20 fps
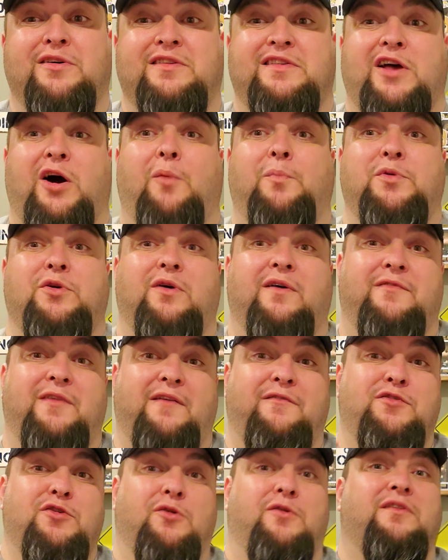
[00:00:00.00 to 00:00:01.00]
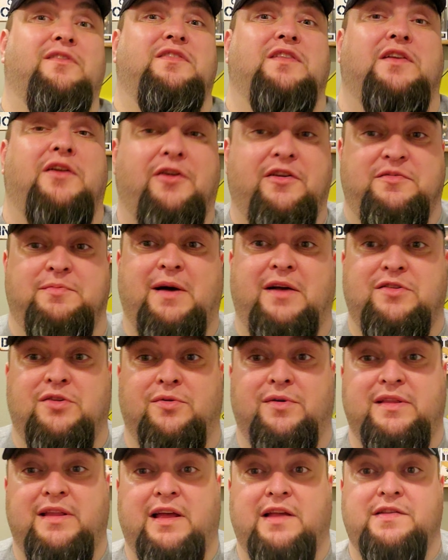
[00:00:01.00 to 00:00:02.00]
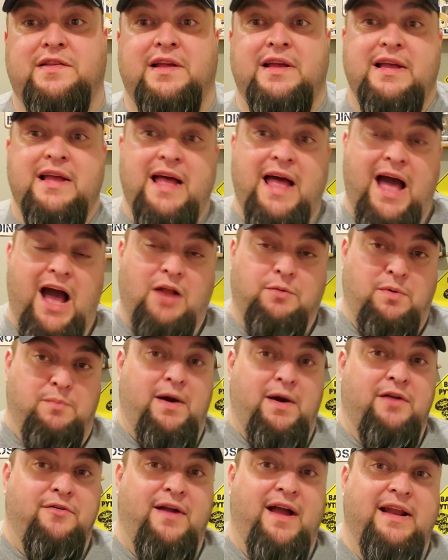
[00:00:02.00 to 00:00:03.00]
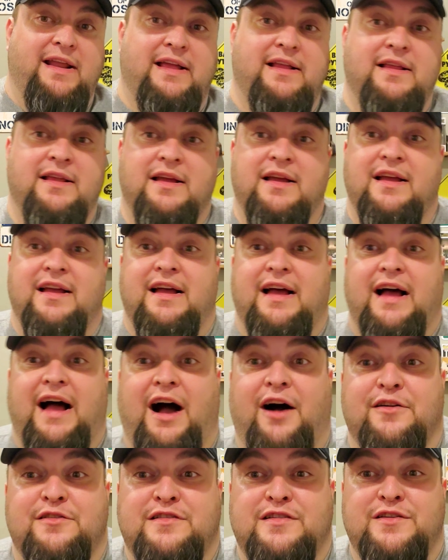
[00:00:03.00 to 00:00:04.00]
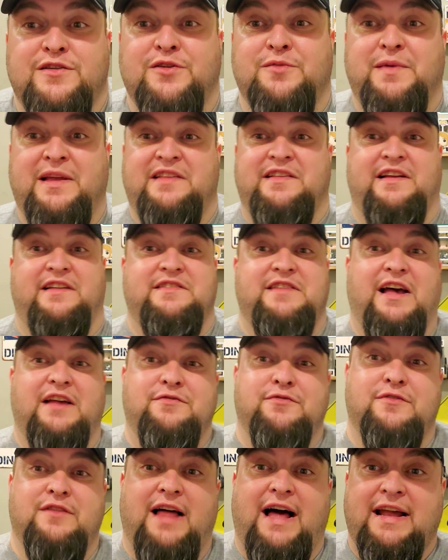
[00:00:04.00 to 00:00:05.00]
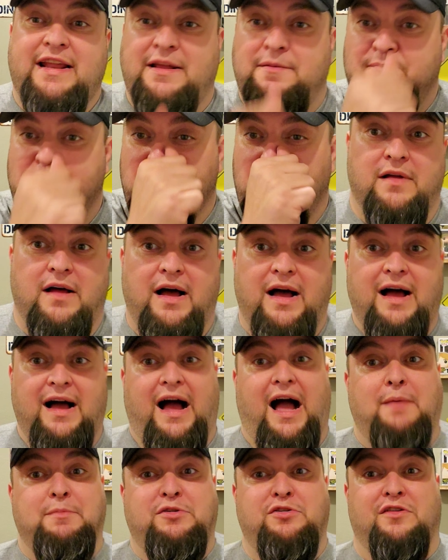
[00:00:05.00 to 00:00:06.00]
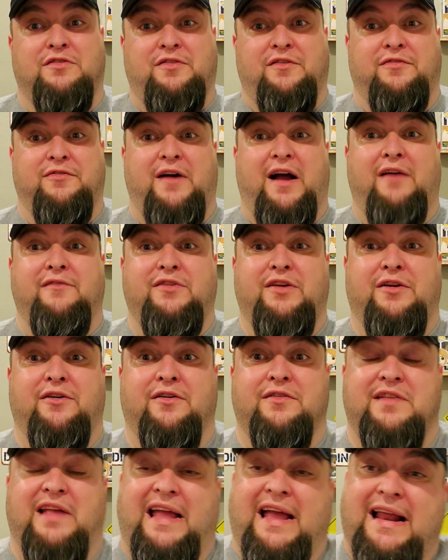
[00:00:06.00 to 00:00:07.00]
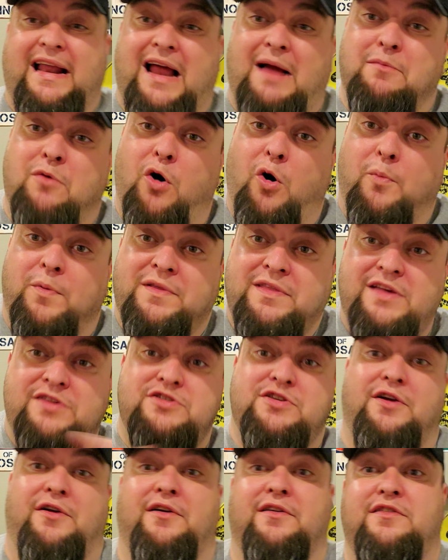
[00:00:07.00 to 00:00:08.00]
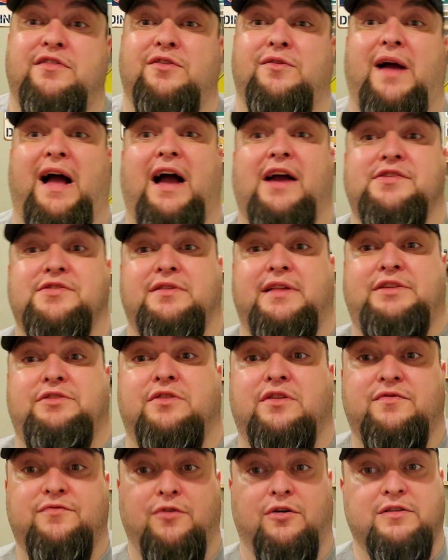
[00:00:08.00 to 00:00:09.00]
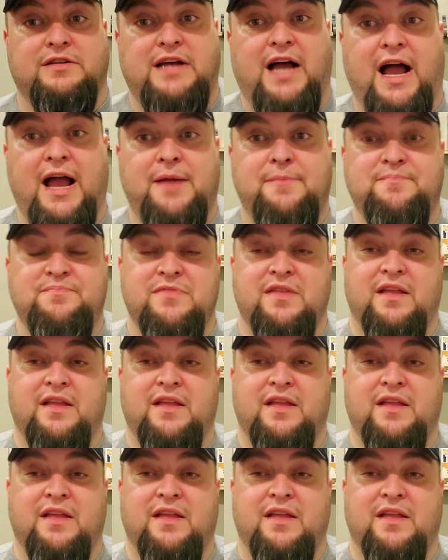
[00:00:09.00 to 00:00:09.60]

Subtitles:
help you if you're serious about doing this, how to be better at it, how to be successful at it. I've been doing this for 5 years, and I'm hoping this year to actually do this full time.